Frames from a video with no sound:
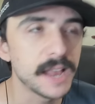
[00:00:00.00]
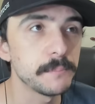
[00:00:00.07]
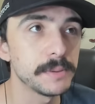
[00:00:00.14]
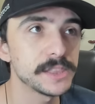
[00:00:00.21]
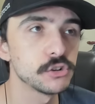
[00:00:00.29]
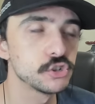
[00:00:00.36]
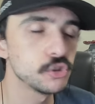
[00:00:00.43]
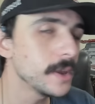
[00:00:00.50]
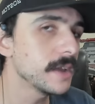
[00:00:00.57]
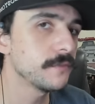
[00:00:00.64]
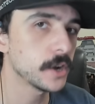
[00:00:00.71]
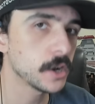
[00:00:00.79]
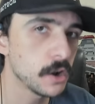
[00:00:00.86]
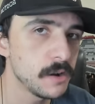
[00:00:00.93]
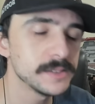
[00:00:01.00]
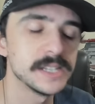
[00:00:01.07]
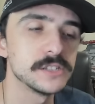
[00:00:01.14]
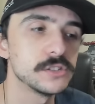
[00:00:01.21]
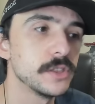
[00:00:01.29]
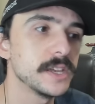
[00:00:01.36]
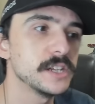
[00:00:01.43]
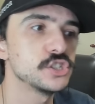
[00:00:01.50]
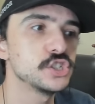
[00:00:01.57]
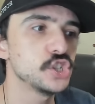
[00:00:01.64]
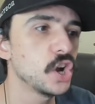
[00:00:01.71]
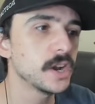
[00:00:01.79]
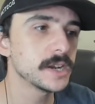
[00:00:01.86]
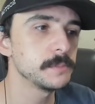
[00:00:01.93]
And but they're doing it for content. So they can just
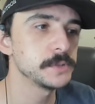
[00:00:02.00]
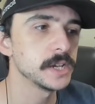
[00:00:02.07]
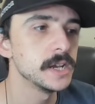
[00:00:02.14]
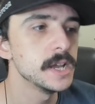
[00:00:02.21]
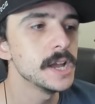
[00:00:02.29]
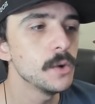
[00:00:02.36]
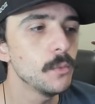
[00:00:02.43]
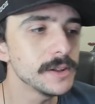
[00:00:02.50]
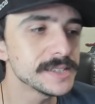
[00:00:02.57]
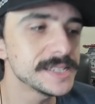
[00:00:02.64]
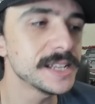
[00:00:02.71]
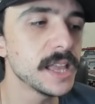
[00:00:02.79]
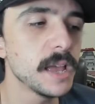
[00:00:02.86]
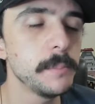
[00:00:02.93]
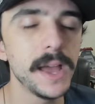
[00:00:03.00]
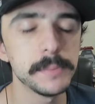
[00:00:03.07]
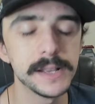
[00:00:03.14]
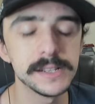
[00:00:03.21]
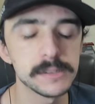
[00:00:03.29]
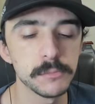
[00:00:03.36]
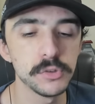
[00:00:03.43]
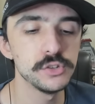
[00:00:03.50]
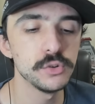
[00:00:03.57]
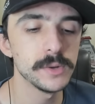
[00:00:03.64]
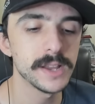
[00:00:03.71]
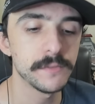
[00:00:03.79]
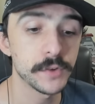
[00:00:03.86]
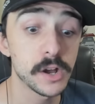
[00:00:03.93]
chalk it up to, well, it's not that bad because I'm only
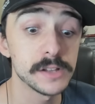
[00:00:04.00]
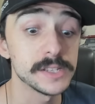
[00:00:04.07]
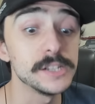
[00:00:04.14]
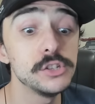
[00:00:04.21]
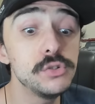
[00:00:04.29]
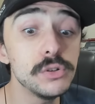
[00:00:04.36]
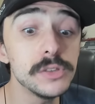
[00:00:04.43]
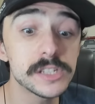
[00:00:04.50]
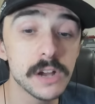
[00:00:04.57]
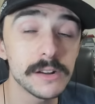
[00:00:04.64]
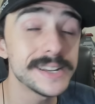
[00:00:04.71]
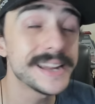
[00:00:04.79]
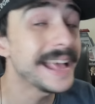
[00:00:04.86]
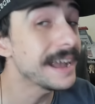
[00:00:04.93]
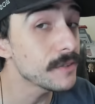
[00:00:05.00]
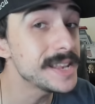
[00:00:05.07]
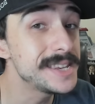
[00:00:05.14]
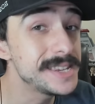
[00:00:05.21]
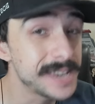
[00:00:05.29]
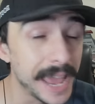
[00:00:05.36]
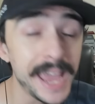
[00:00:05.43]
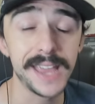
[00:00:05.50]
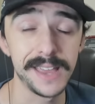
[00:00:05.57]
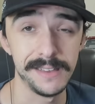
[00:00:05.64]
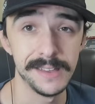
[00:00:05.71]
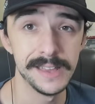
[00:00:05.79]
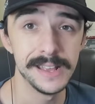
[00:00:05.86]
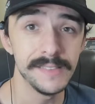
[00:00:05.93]
doing it for content. You do this content every day.
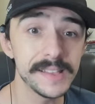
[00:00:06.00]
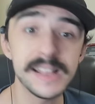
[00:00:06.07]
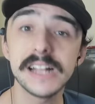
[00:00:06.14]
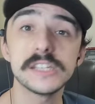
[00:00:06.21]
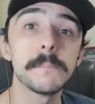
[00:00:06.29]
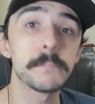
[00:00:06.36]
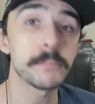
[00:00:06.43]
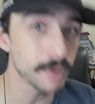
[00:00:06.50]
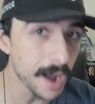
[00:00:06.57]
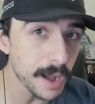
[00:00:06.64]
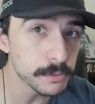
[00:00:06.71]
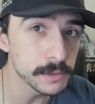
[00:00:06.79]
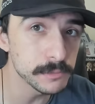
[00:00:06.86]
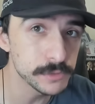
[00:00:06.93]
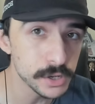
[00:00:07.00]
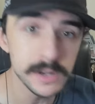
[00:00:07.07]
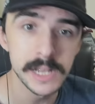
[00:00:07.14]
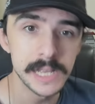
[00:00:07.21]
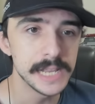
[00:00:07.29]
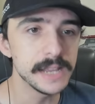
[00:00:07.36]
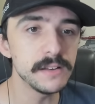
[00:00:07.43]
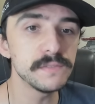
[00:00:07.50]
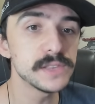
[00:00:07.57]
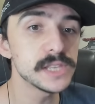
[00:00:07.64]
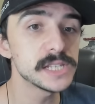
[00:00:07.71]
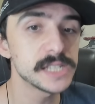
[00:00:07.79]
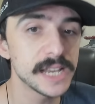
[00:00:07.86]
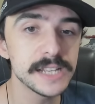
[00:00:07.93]
Like that's a problem, dude. And if
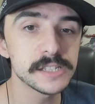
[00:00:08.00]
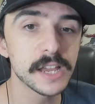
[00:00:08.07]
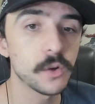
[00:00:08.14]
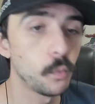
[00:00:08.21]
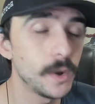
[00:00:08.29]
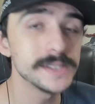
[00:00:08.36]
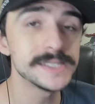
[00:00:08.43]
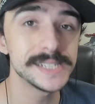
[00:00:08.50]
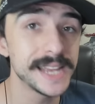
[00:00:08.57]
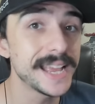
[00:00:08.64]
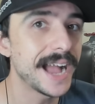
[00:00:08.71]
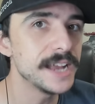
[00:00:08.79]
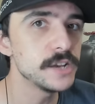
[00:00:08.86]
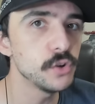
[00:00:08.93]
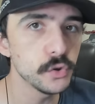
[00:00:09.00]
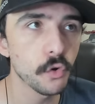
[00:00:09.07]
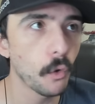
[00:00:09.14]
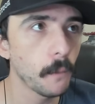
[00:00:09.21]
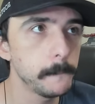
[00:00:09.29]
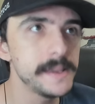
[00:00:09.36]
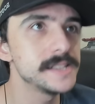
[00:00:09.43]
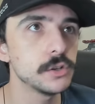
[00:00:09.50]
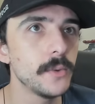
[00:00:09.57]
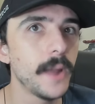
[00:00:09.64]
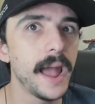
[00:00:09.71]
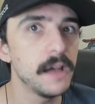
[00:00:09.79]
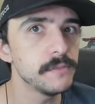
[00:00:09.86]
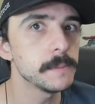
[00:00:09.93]
this is like once a day, I know you're obese, so you're
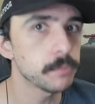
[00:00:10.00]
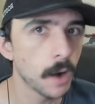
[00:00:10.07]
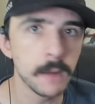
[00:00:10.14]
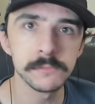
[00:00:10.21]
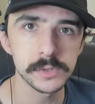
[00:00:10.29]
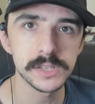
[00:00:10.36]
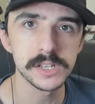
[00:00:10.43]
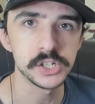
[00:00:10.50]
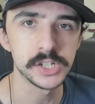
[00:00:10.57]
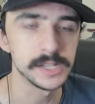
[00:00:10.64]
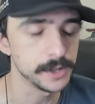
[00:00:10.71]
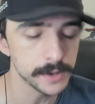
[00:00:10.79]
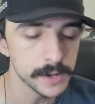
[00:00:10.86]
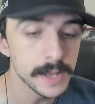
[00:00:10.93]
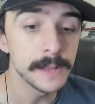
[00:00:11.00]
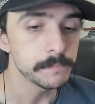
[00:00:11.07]
having problems with this shit, dude.